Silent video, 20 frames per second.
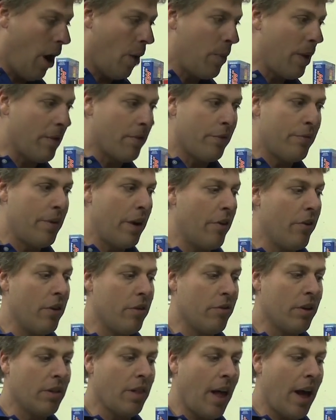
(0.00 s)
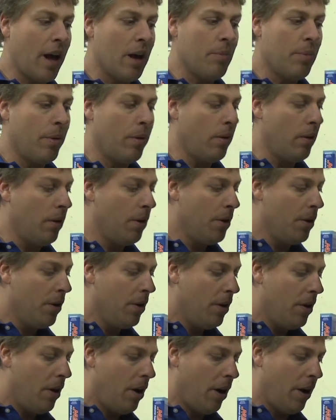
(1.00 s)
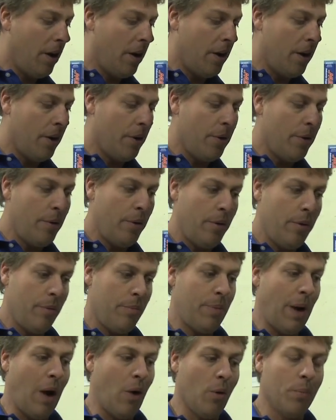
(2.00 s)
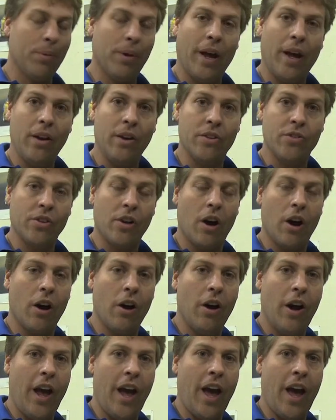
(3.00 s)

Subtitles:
We have a very reliable power plant in this car,